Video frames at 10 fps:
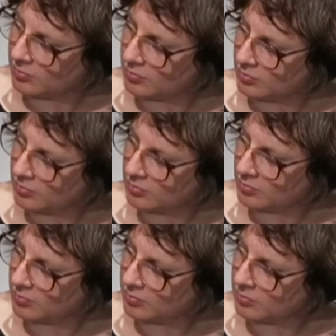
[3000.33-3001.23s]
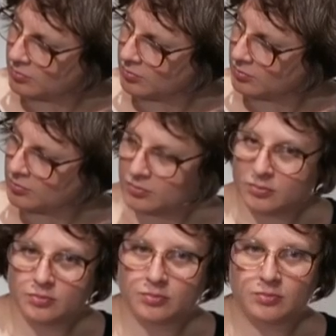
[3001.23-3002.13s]

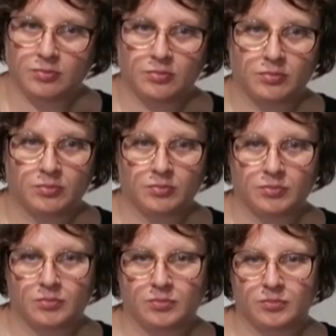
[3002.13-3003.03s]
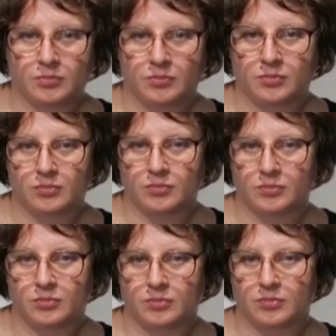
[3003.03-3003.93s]

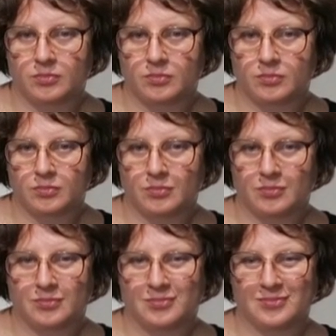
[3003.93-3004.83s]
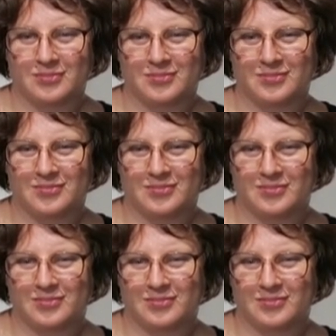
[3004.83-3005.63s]
[no speech]